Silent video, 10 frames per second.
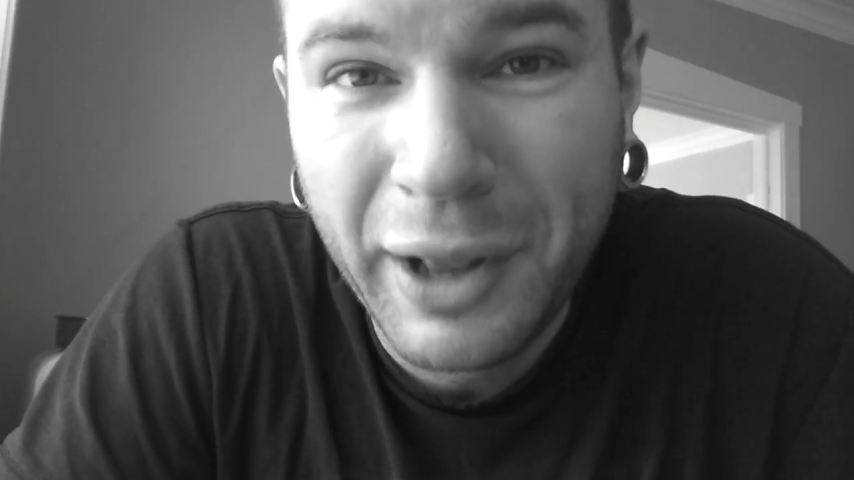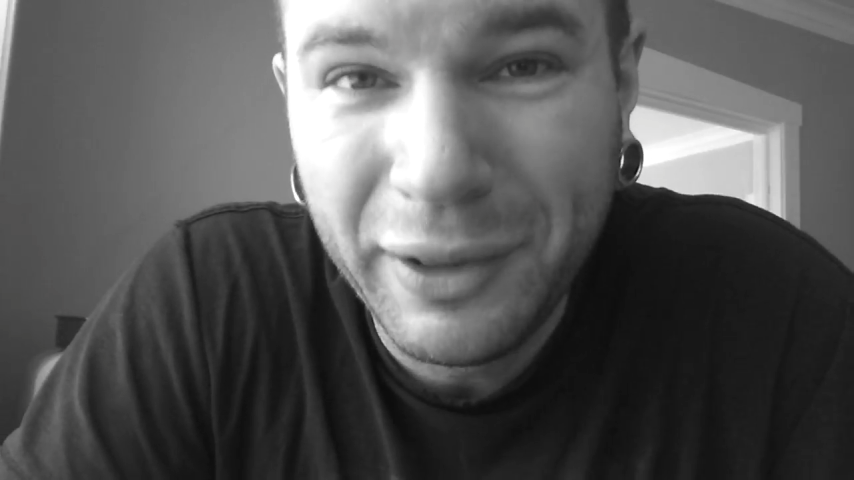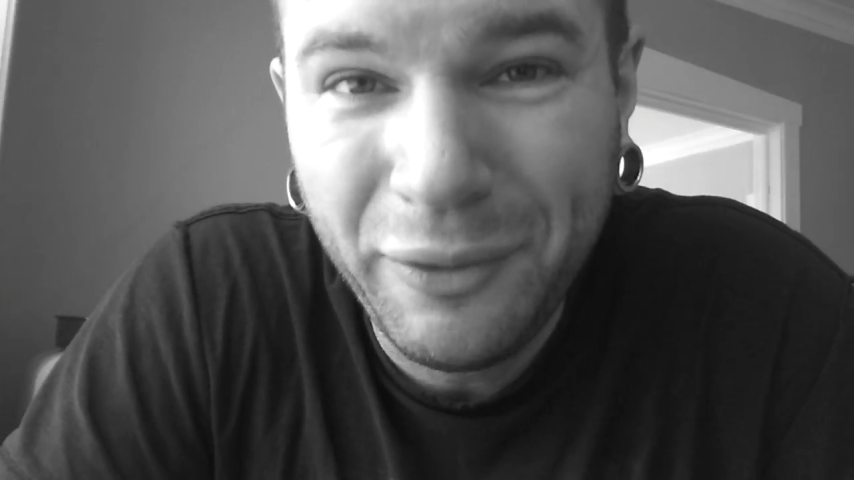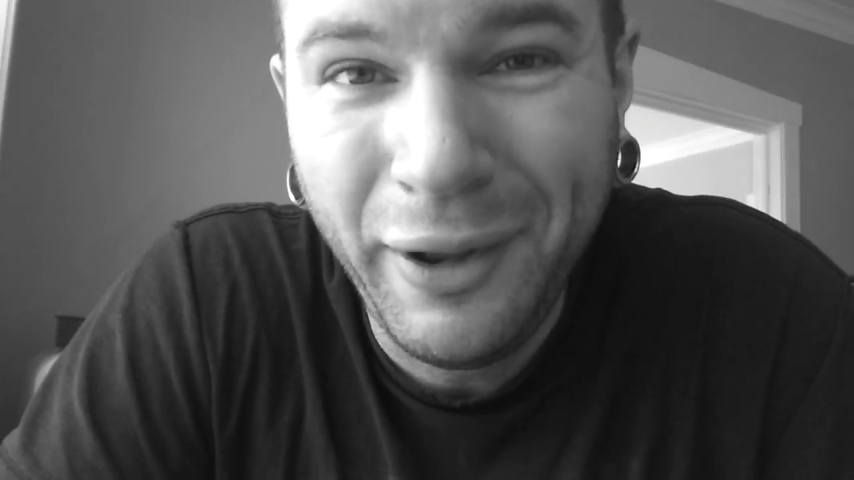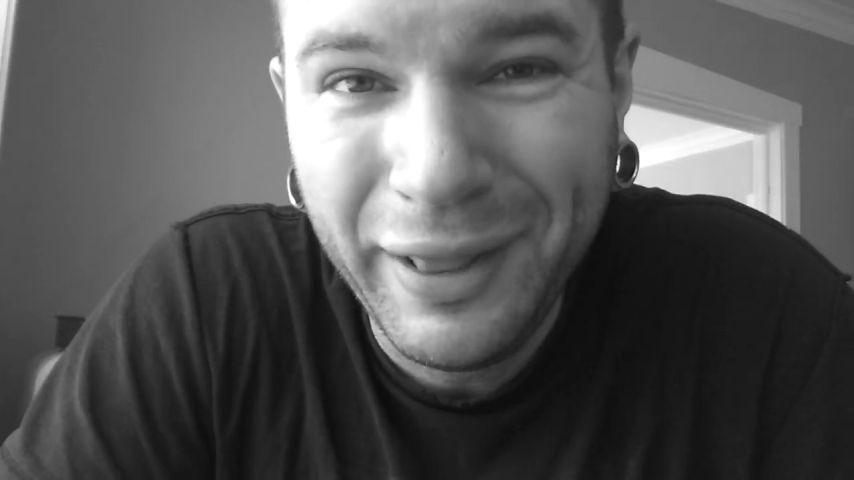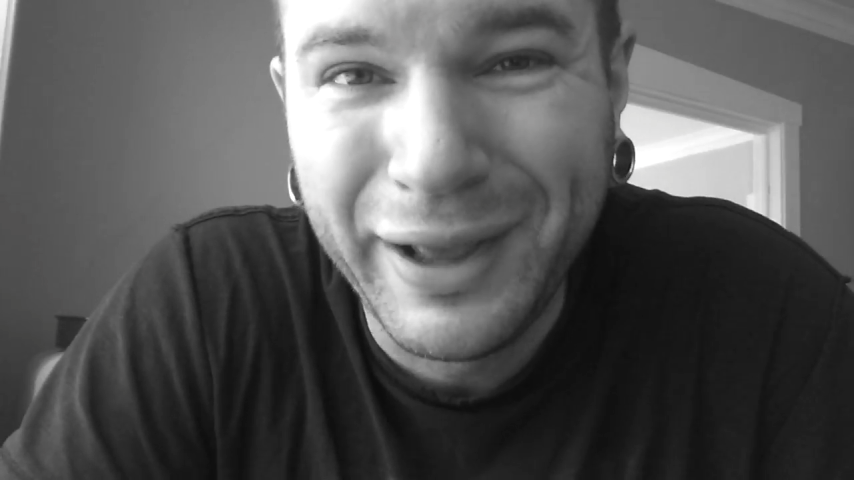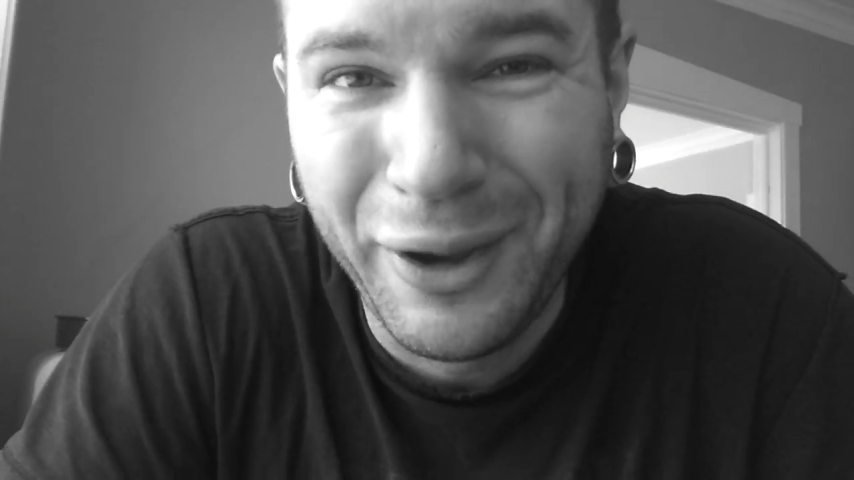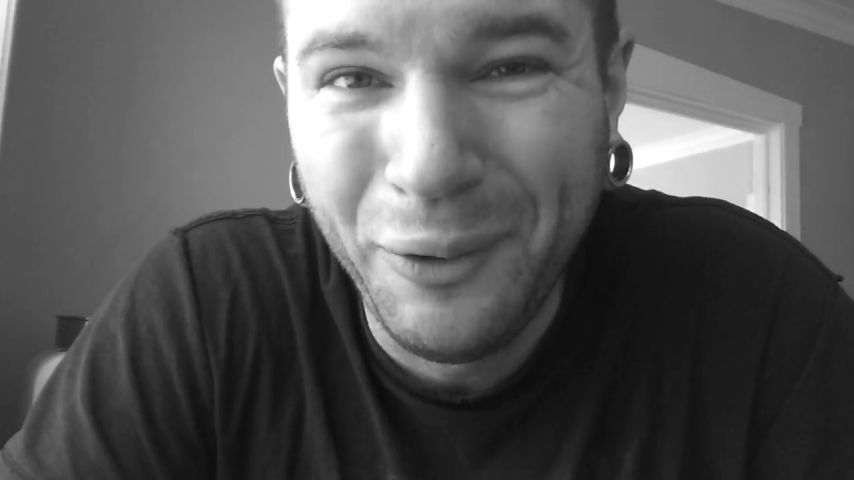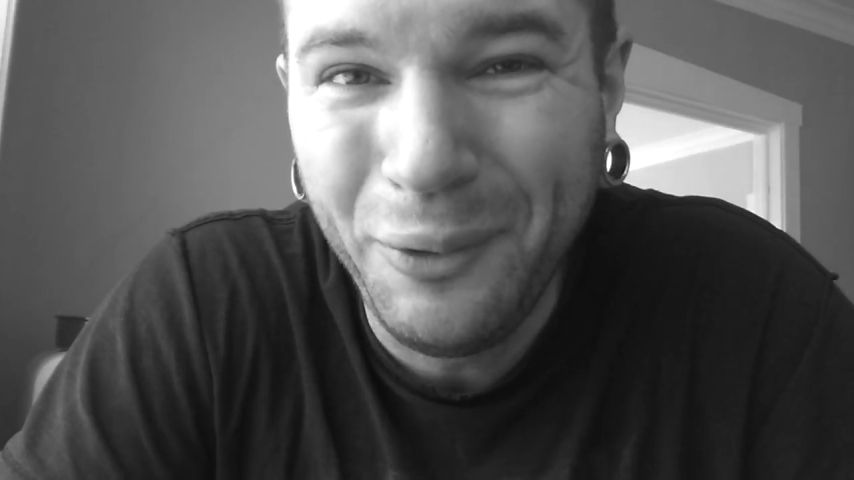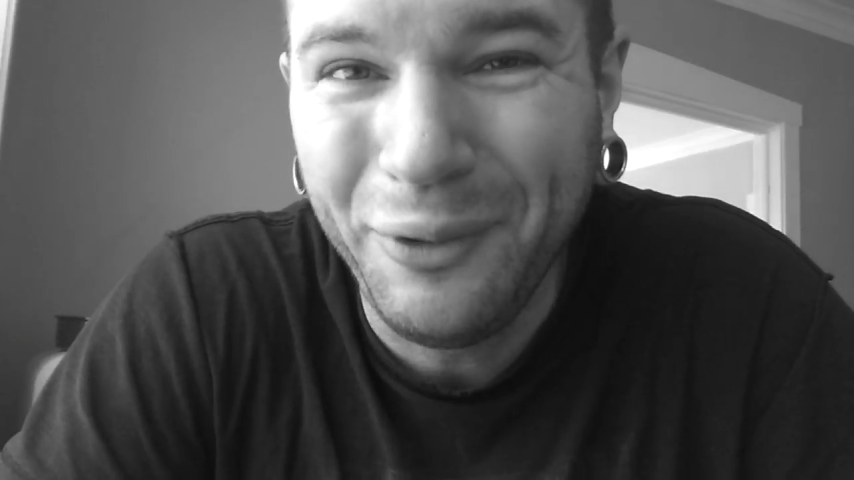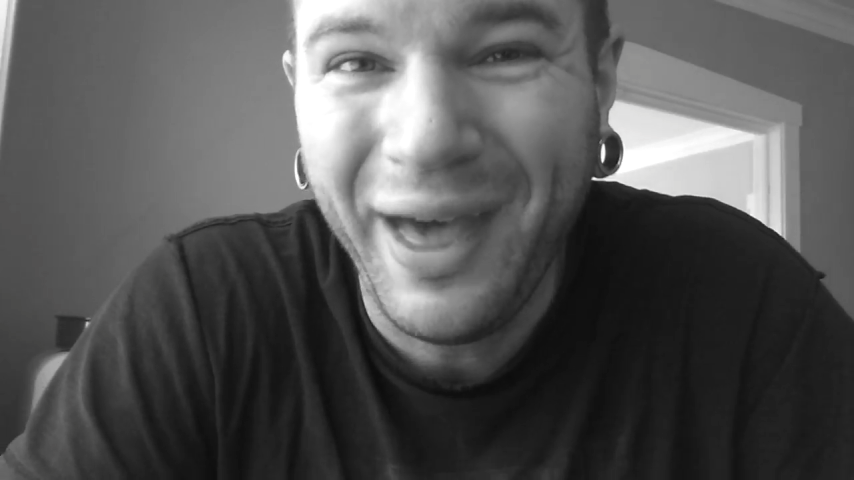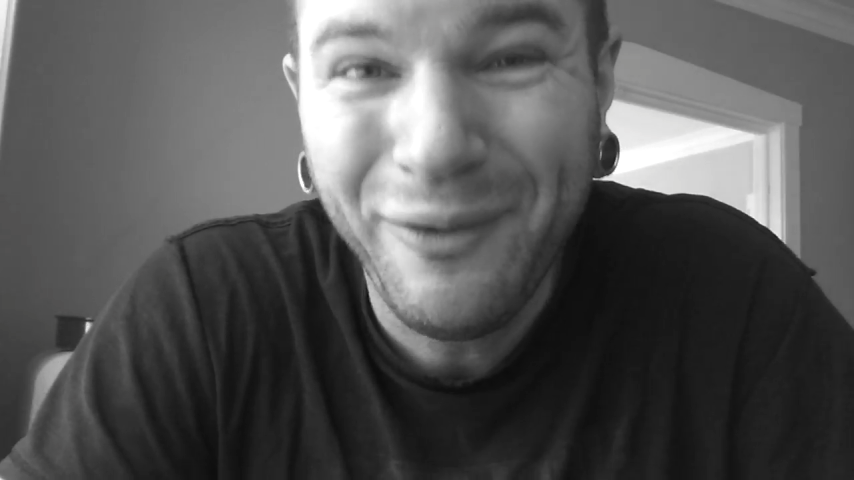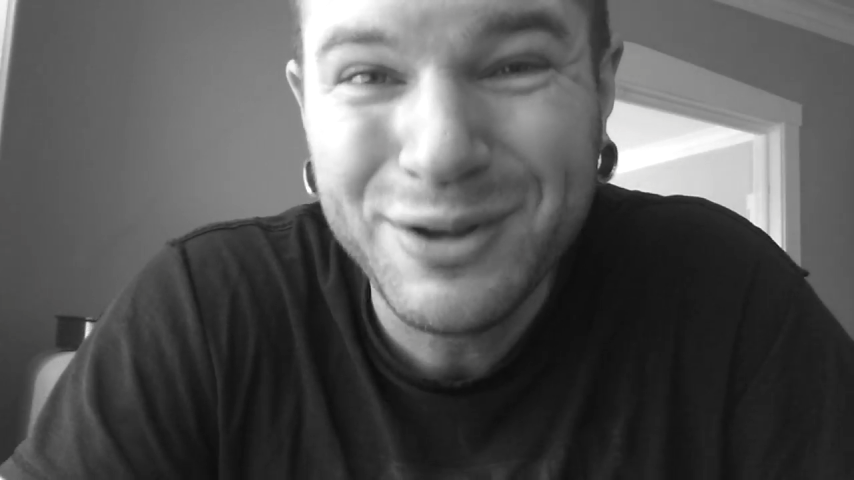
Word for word: really really cool. That